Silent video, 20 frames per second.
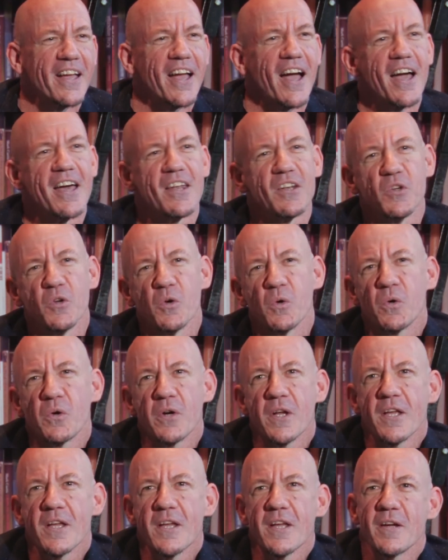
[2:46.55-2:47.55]
And
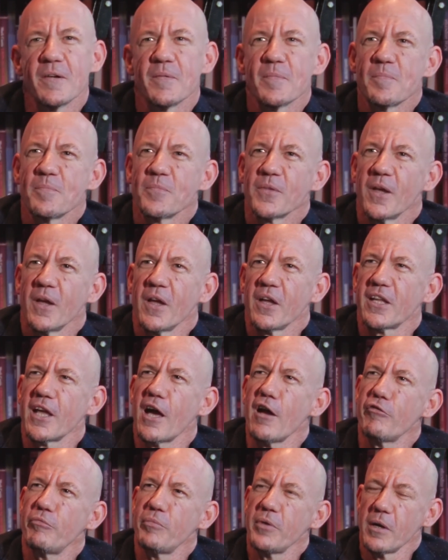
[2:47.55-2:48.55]
Nuri
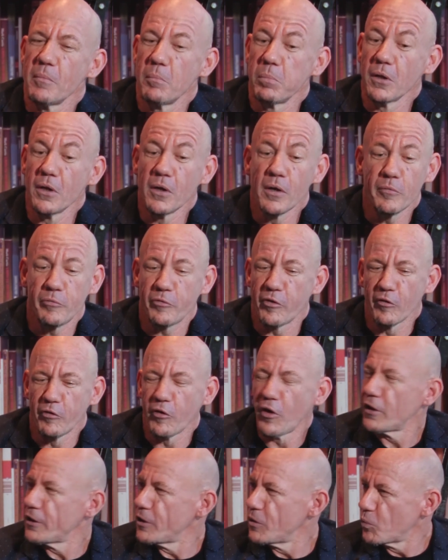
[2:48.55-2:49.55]
gave me a blurb for
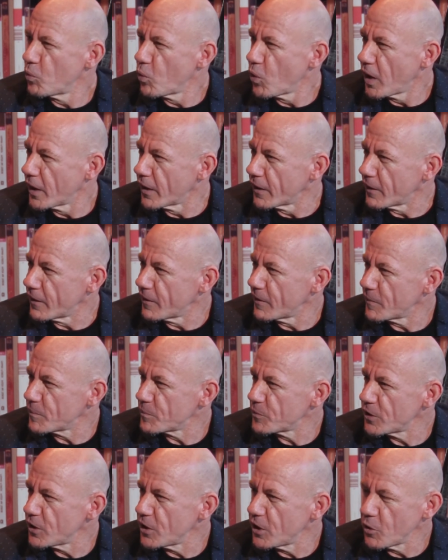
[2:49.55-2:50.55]
volume 1,
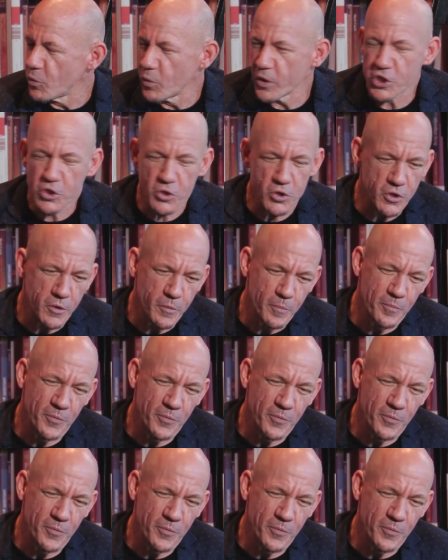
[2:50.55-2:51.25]
which